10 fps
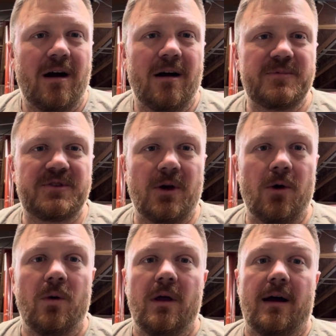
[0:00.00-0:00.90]

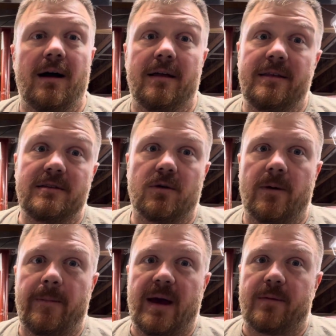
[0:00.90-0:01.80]
So these go
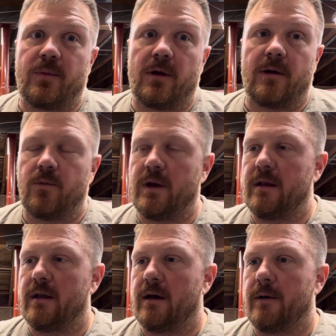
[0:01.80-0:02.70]
on the back burner
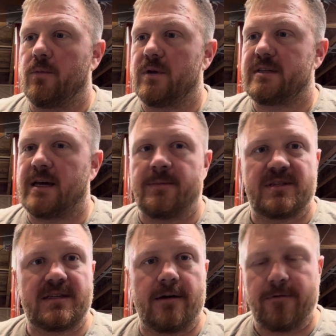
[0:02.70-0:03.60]
when time is
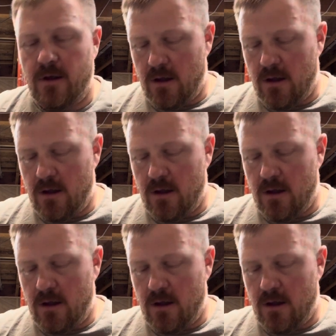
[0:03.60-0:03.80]
tough.